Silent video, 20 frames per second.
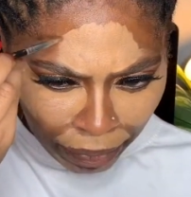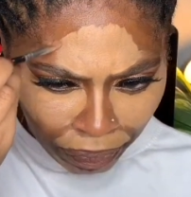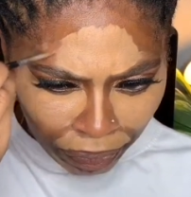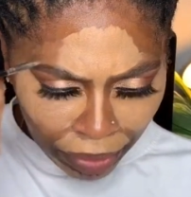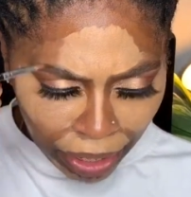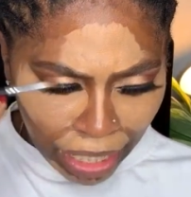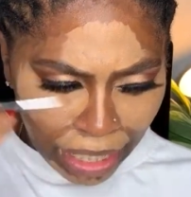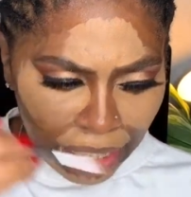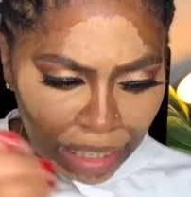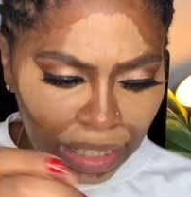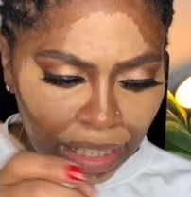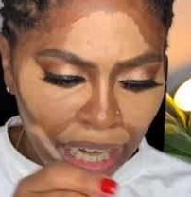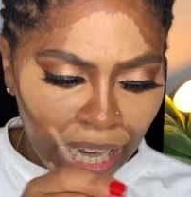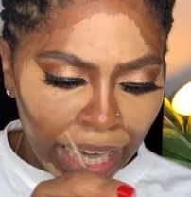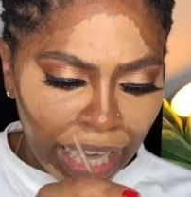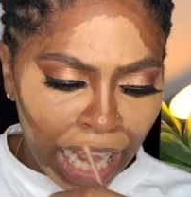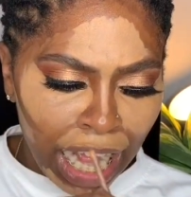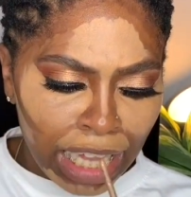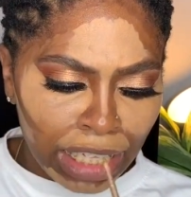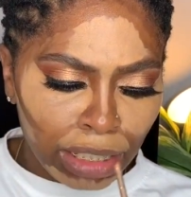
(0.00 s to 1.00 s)
And it's like,
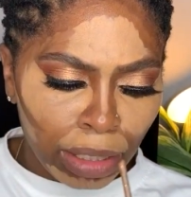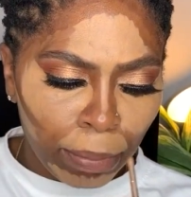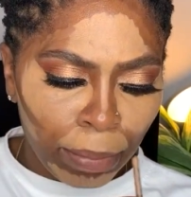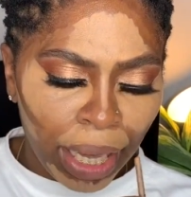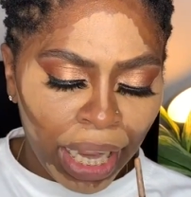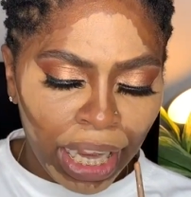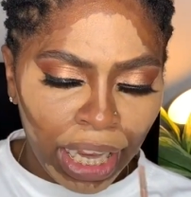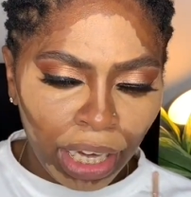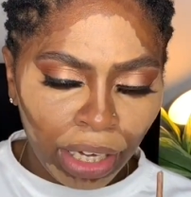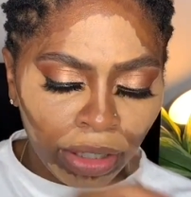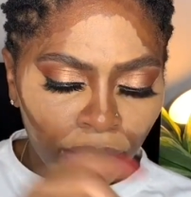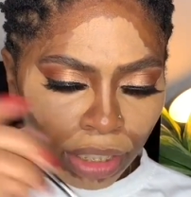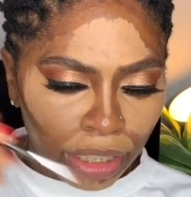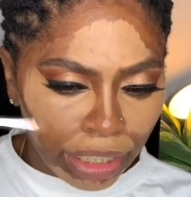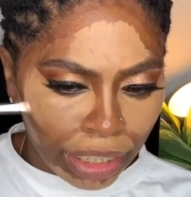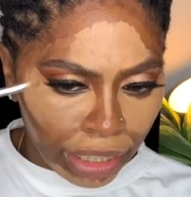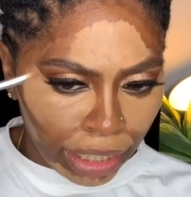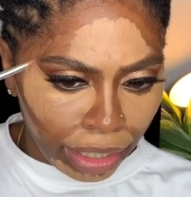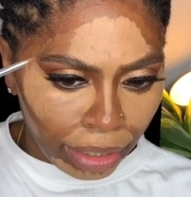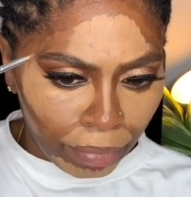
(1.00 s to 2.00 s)
as a
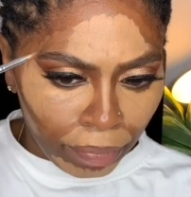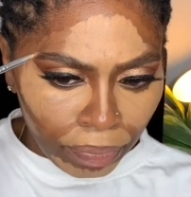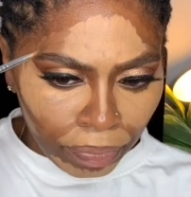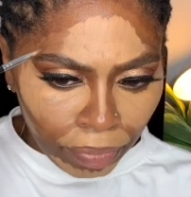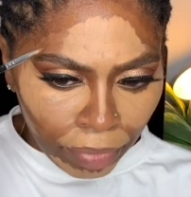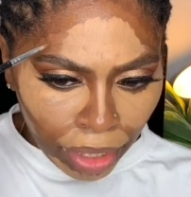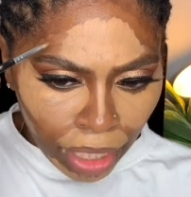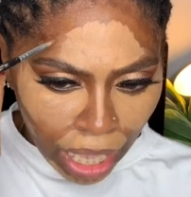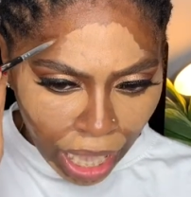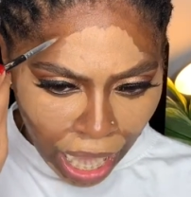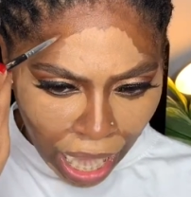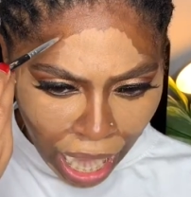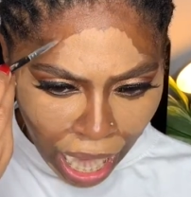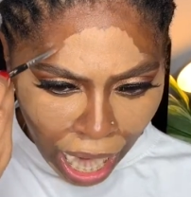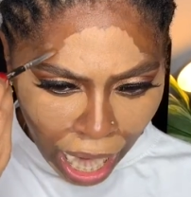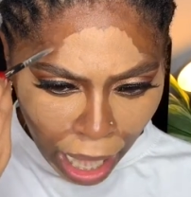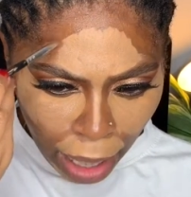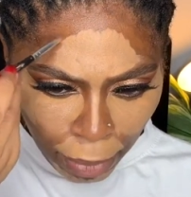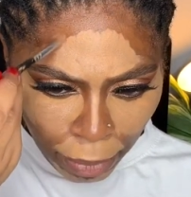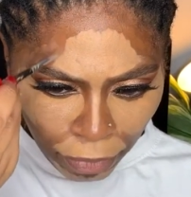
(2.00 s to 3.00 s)
parent,
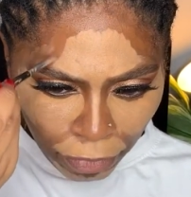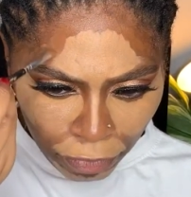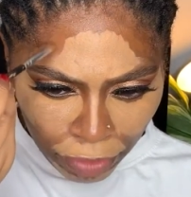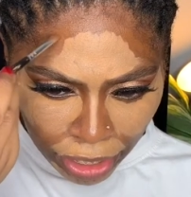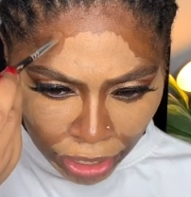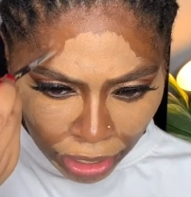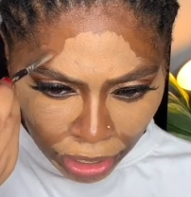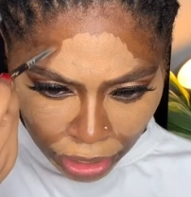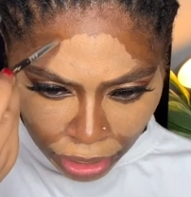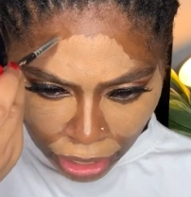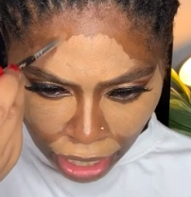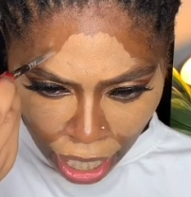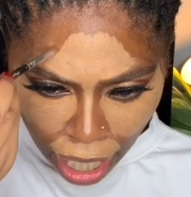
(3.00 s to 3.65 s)
I'm gonna